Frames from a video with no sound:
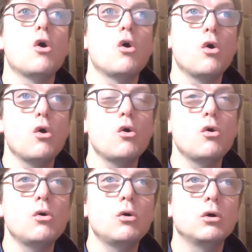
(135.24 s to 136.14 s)
O,
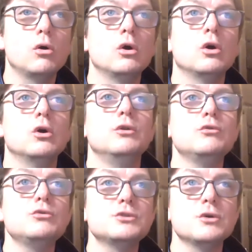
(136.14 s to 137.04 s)

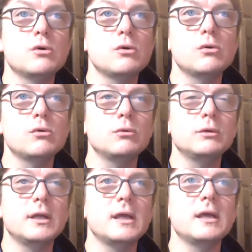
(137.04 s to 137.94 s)
nous aurons
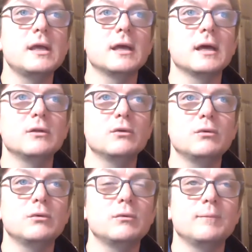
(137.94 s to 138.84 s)
des
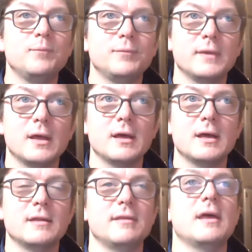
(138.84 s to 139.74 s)
cadeaux.
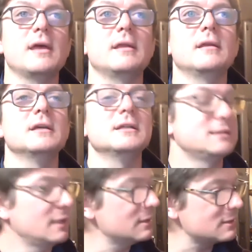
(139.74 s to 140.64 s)
And then
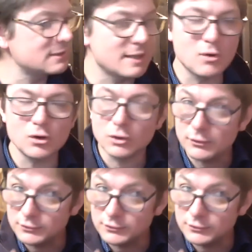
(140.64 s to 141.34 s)
still the same order of